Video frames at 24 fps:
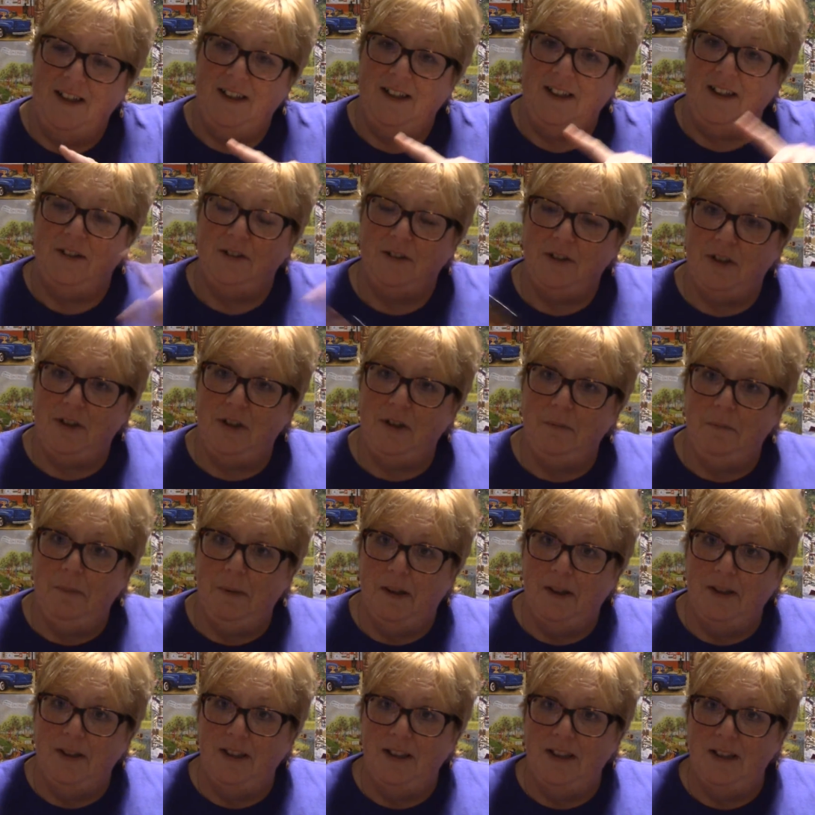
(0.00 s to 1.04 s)
There's two
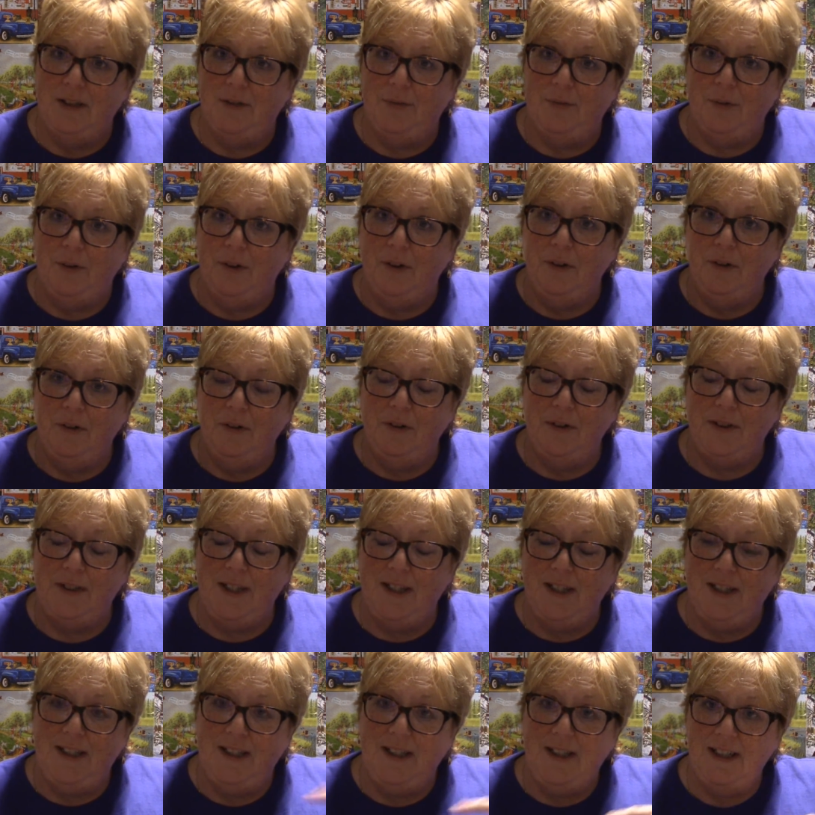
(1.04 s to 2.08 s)
buildings for
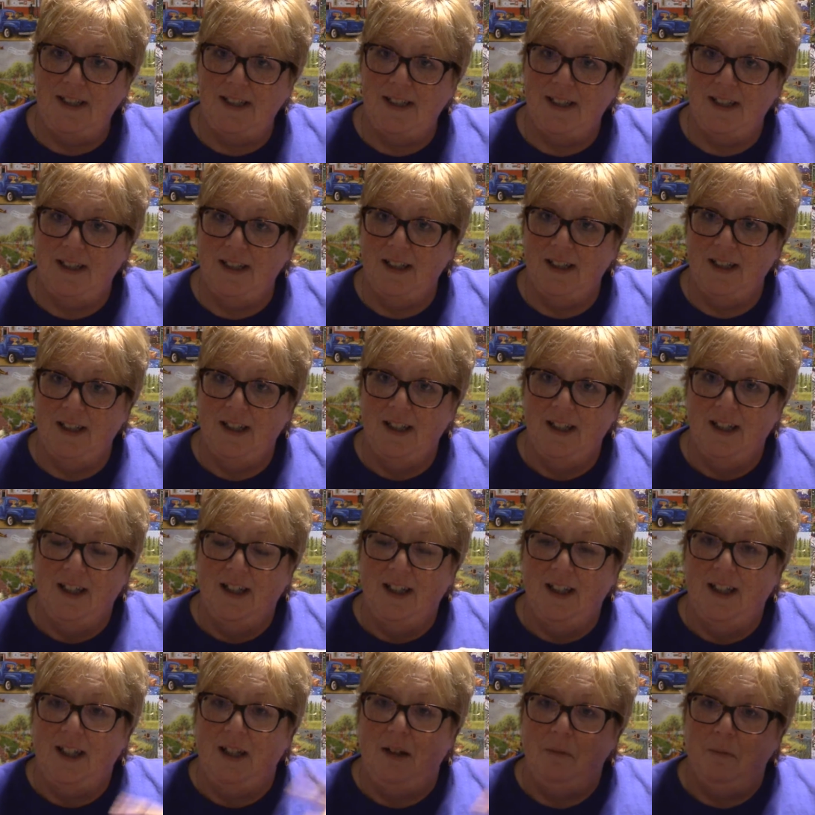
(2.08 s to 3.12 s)
Cindy's,
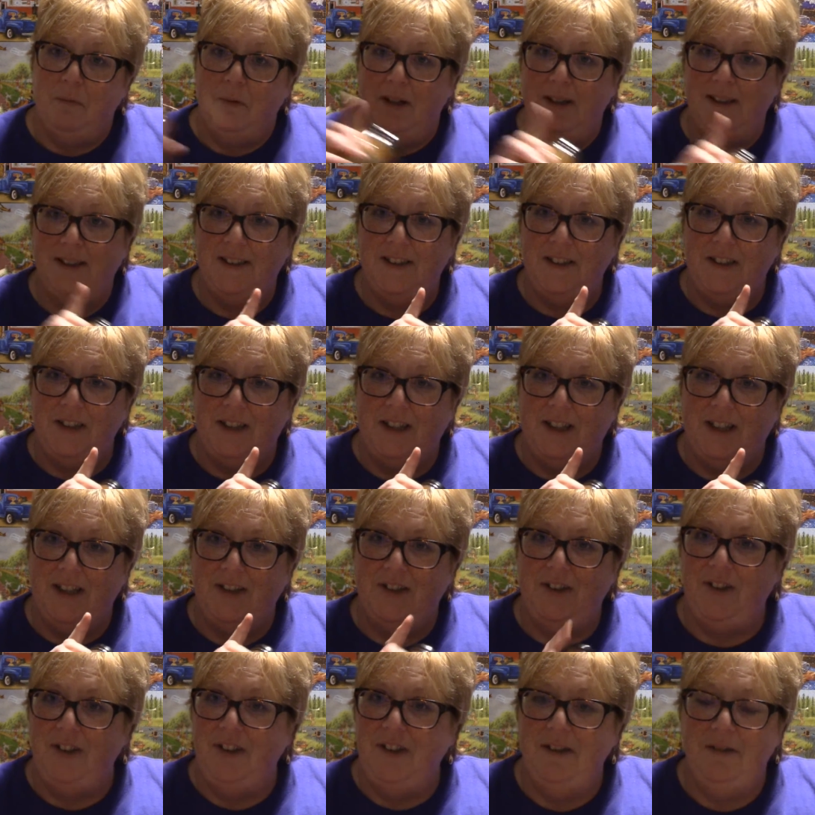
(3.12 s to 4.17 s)
and one's the
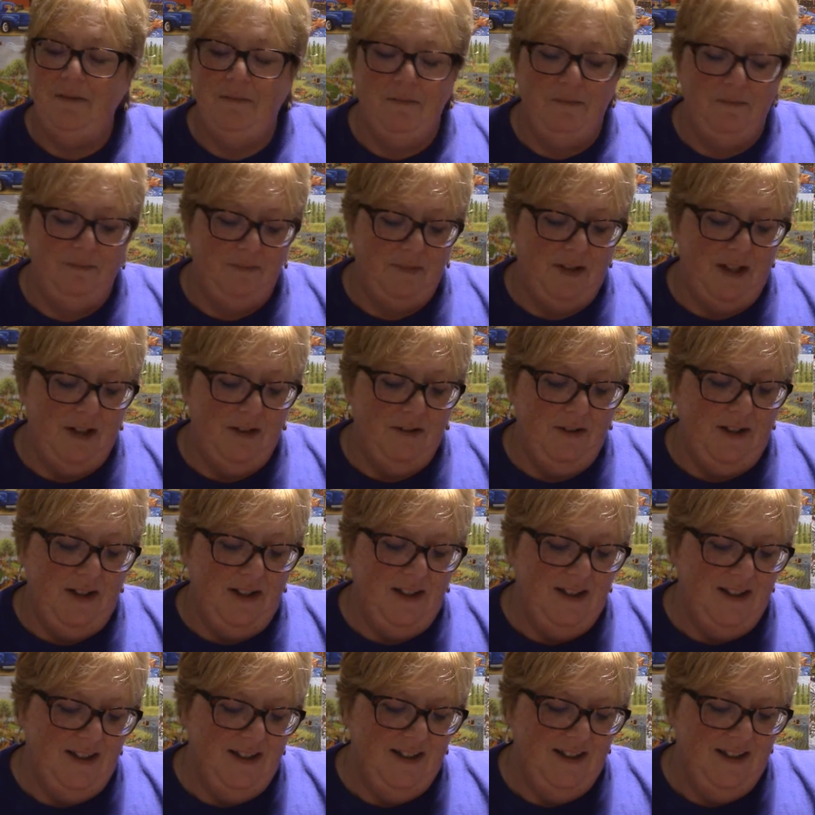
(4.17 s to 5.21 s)
kitchen
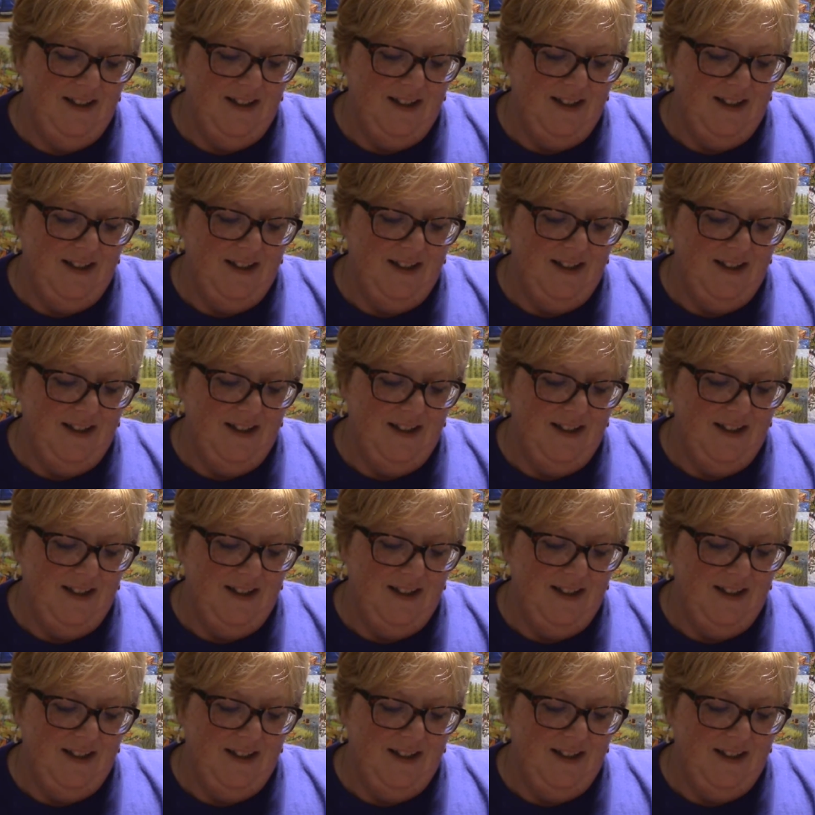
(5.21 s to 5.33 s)
area.